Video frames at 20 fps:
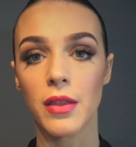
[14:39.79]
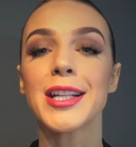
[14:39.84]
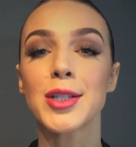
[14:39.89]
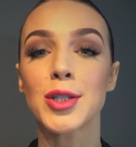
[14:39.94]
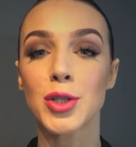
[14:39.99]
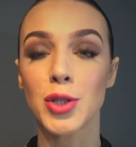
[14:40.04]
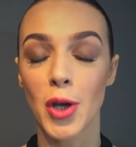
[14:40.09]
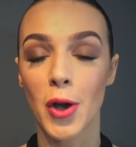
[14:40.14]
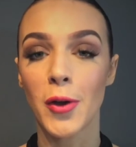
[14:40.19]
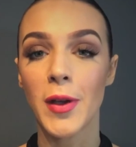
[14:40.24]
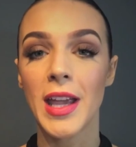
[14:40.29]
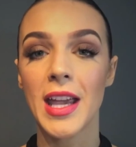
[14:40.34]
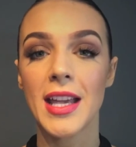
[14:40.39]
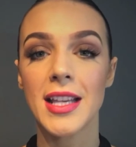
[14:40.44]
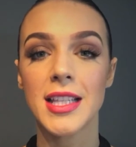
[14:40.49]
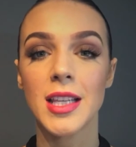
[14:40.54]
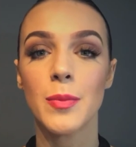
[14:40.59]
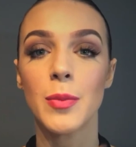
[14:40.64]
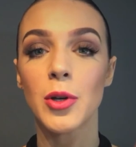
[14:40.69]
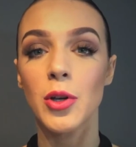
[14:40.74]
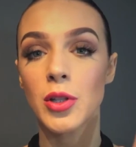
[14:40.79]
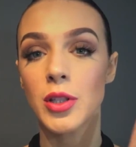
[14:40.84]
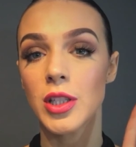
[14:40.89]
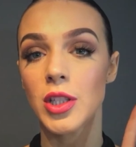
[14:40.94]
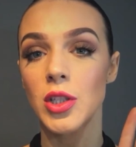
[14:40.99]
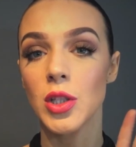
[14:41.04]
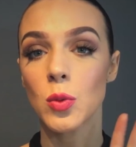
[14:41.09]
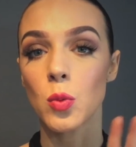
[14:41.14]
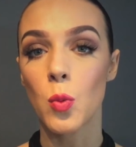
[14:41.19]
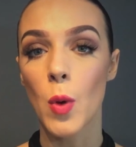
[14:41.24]
It's so easy because it's
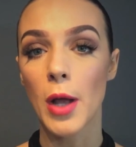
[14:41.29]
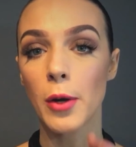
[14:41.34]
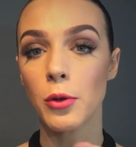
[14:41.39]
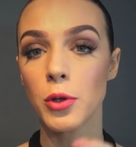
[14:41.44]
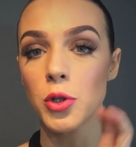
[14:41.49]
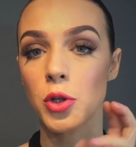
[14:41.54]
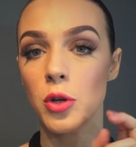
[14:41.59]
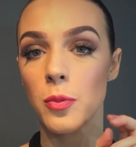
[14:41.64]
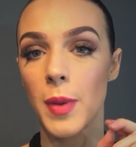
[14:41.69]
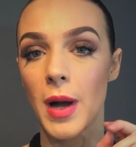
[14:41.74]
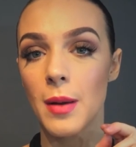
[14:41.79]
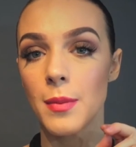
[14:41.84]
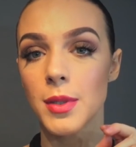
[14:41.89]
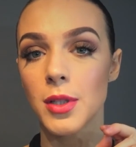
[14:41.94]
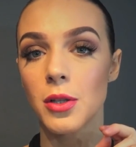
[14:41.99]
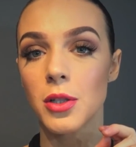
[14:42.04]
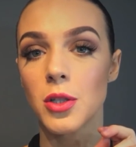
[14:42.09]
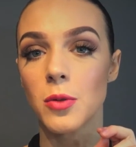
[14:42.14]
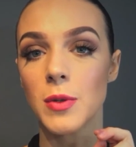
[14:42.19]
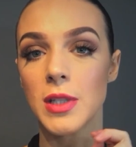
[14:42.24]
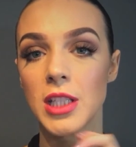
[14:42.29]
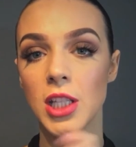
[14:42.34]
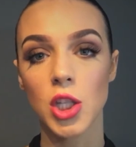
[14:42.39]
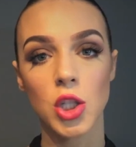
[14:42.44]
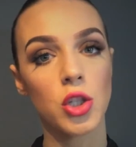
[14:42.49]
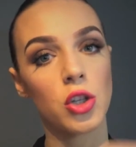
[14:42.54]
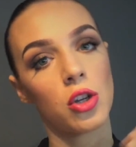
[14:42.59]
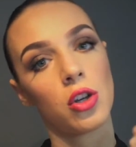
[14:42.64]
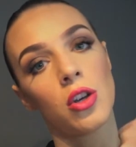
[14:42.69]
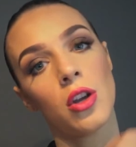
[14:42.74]
just 1 or 2 pumps onto a
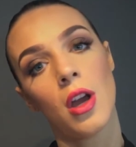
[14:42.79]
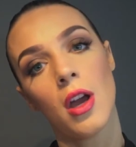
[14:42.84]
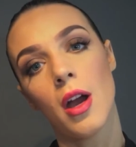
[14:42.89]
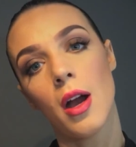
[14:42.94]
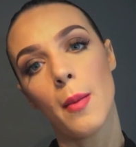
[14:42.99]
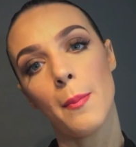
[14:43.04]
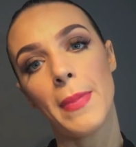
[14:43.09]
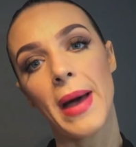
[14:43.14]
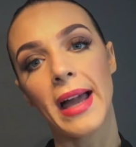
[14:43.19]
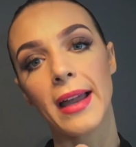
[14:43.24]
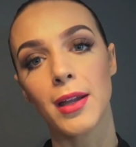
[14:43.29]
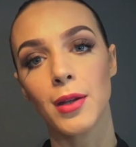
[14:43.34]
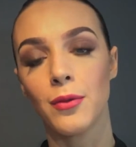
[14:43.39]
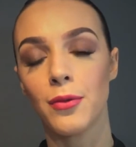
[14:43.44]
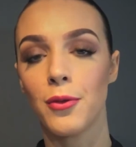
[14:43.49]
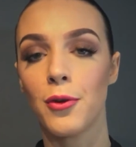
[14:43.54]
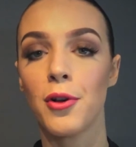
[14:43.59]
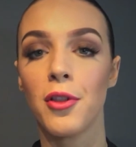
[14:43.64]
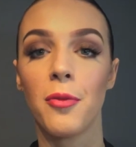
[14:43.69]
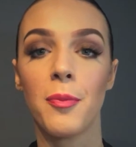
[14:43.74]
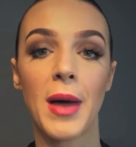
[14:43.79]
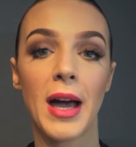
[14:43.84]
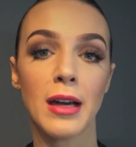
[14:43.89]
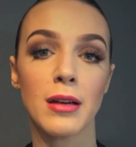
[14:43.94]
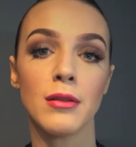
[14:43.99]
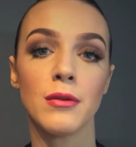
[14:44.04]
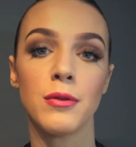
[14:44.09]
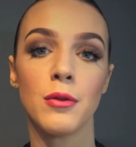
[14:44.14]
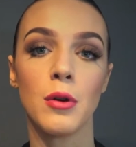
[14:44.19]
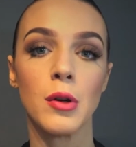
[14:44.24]
tissue, back and
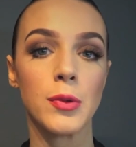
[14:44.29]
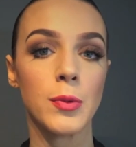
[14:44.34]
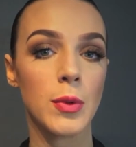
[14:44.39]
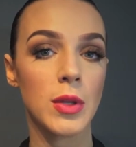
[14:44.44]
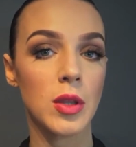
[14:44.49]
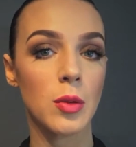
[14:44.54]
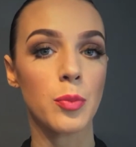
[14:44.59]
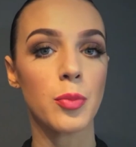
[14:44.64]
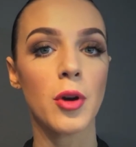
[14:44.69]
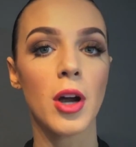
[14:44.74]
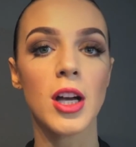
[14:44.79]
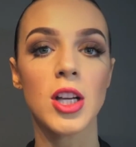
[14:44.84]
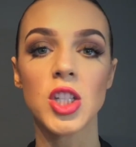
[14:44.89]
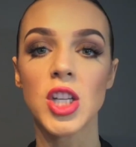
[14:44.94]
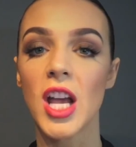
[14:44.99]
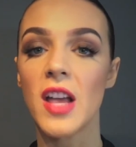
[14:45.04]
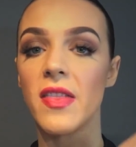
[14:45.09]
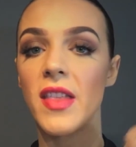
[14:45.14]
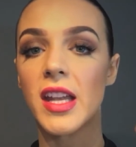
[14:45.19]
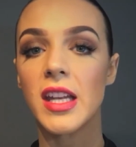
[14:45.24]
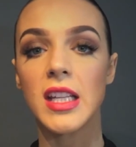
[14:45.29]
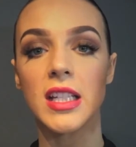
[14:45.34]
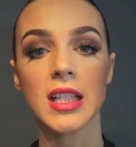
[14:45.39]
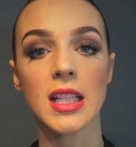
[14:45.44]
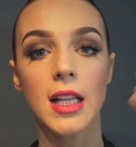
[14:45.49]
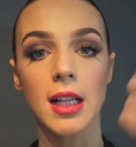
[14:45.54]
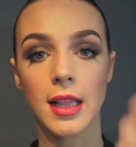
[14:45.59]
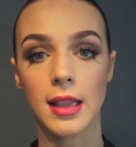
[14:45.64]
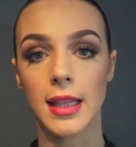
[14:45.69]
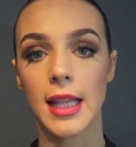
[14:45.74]
forth with a brush, and then it's
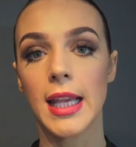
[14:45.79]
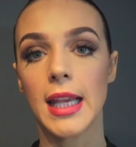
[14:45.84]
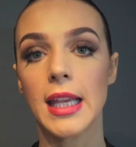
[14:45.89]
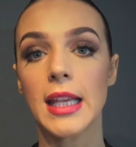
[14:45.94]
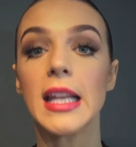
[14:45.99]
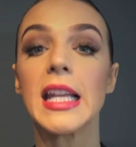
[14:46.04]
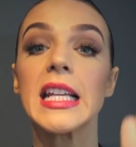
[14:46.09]
clean.